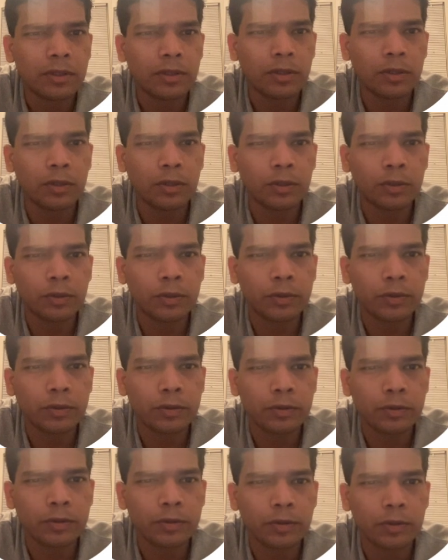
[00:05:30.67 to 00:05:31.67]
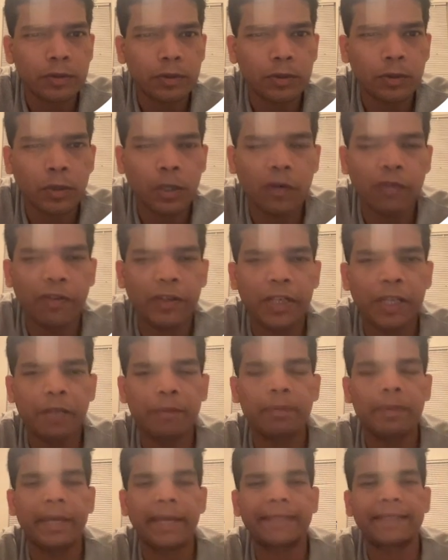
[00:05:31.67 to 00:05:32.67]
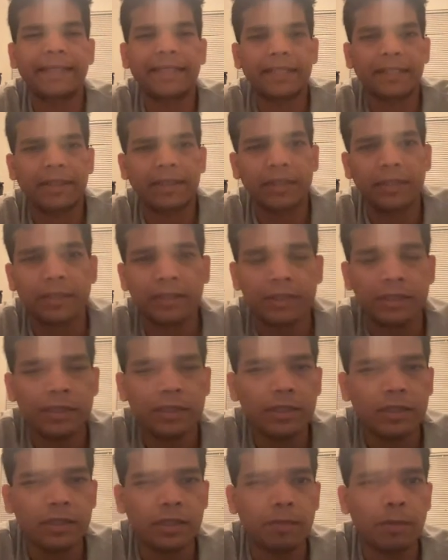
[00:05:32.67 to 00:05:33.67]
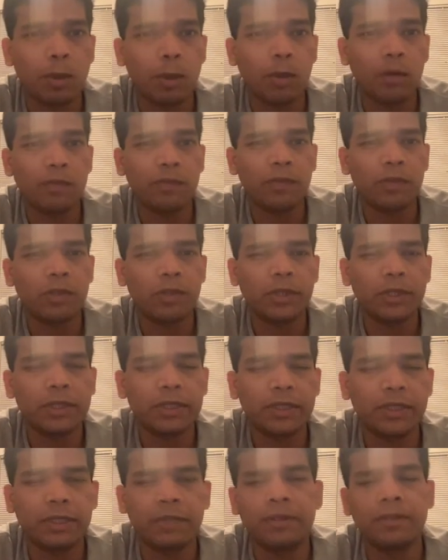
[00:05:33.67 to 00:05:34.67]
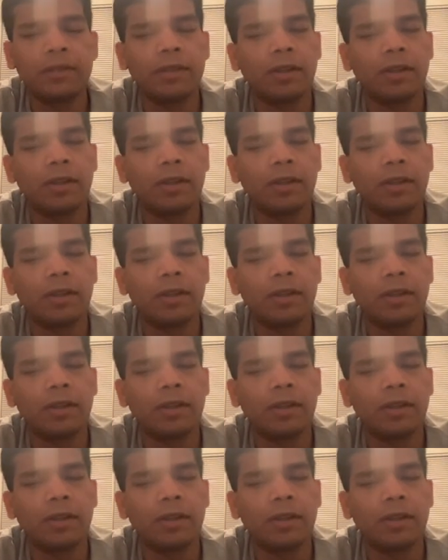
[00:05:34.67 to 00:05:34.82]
uh, sorafenib, etc. The problem for this is